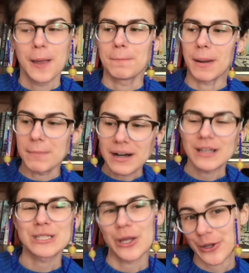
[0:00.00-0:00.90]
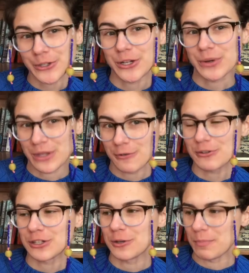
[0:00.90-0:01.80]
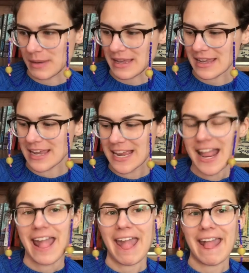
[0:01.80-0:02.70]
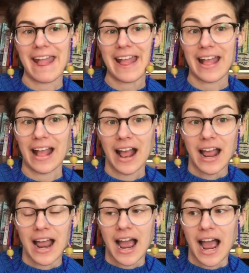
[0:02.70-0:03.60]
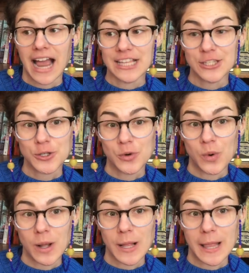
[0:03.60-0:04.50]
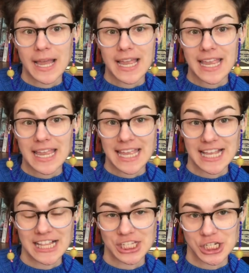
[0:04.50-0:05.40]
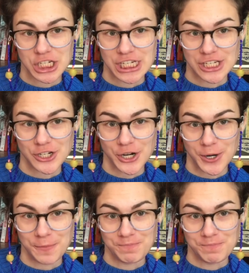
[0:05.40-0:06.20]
My boss also used to be a high school English teacher